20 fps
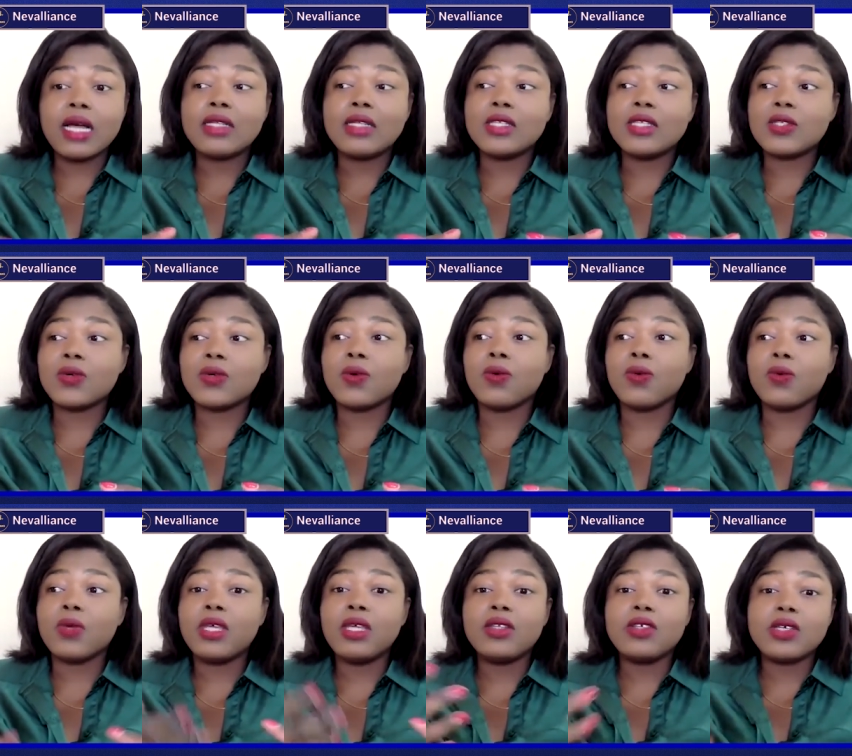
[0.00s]
And so
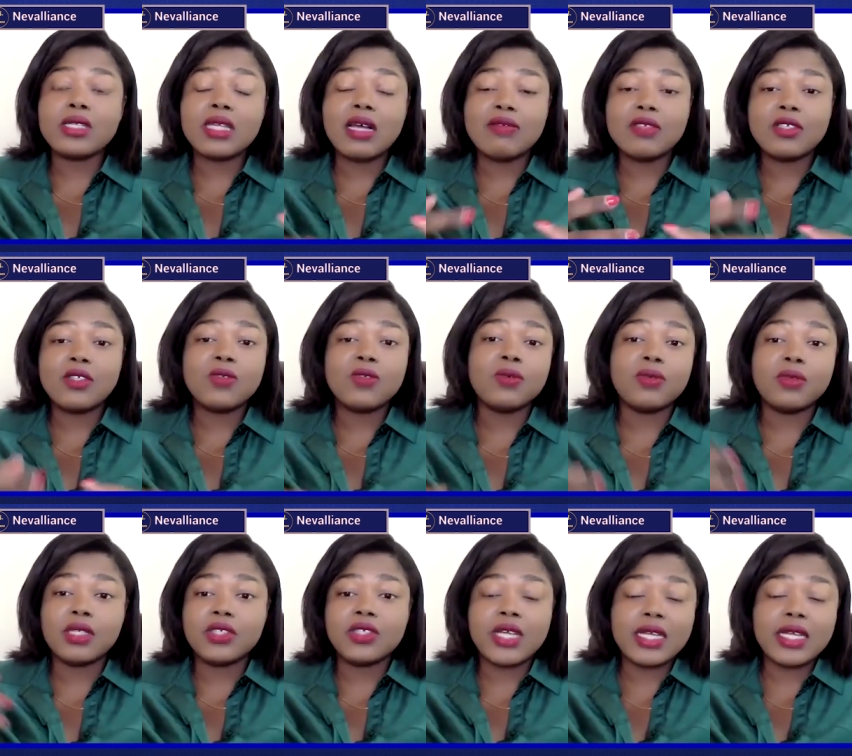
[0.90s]
we just have to do
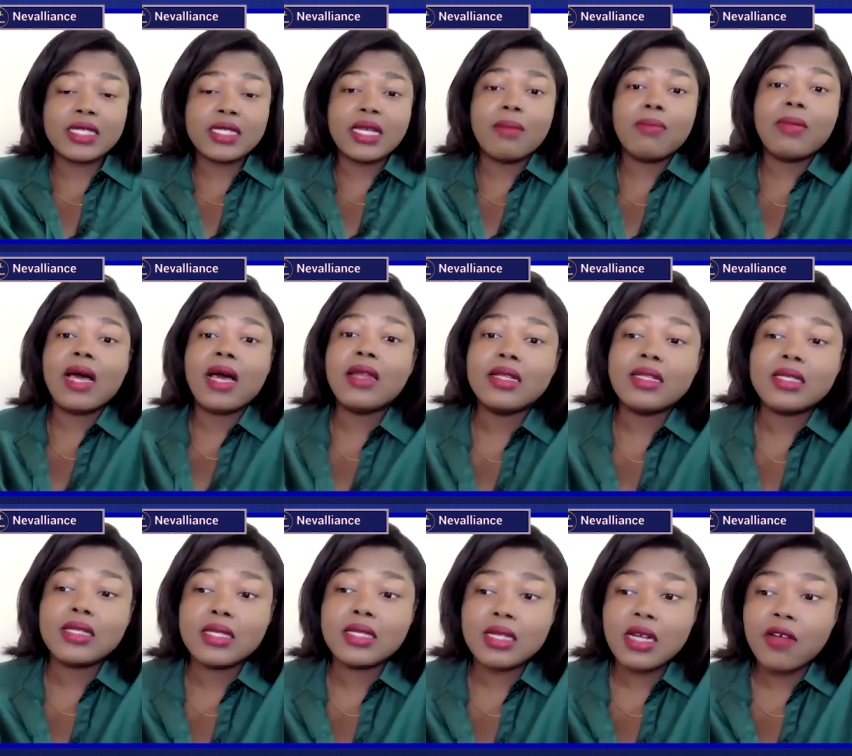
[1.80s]
the checks and
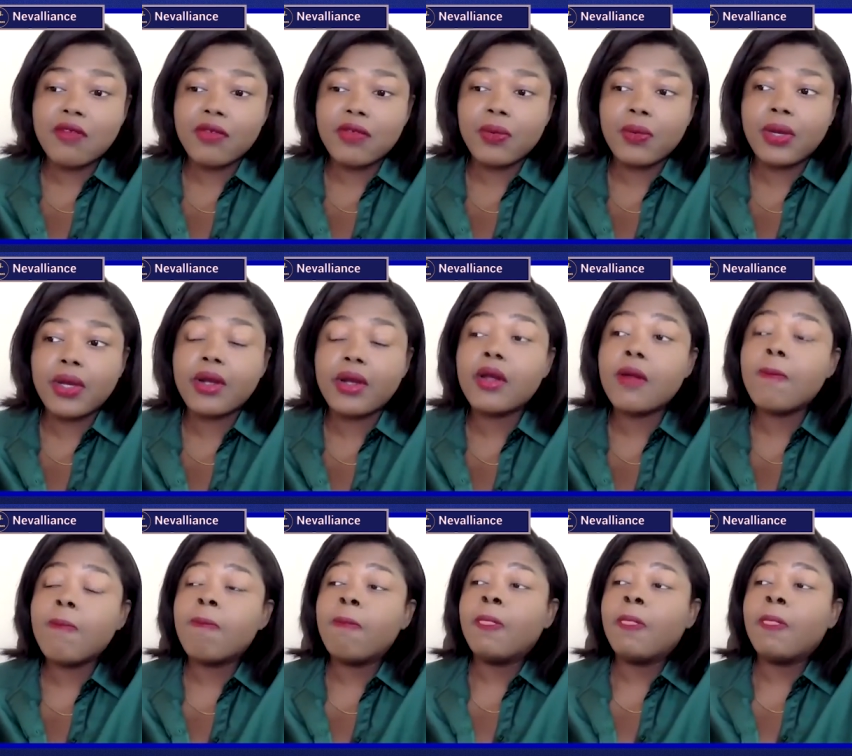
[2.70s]
balances everywhere.